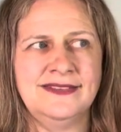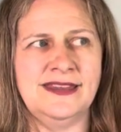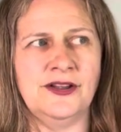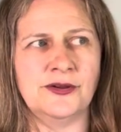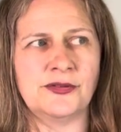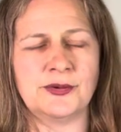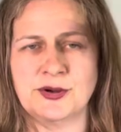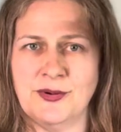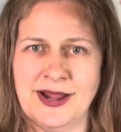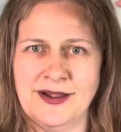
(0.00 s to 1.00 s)
the
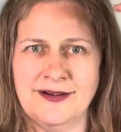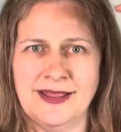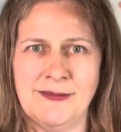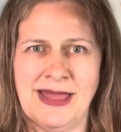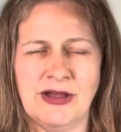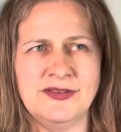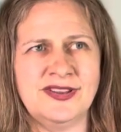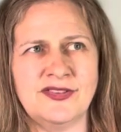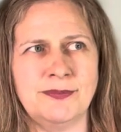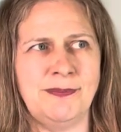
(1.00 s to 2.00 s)
required amount.
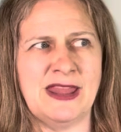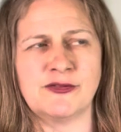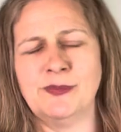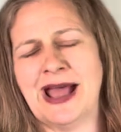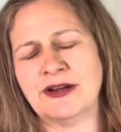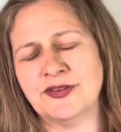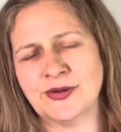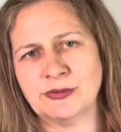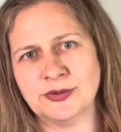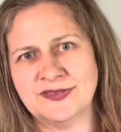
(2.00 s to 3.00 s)
It's a pay for pattern, so I
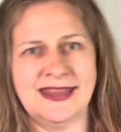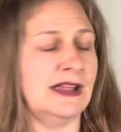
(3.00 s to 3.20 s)
won't say how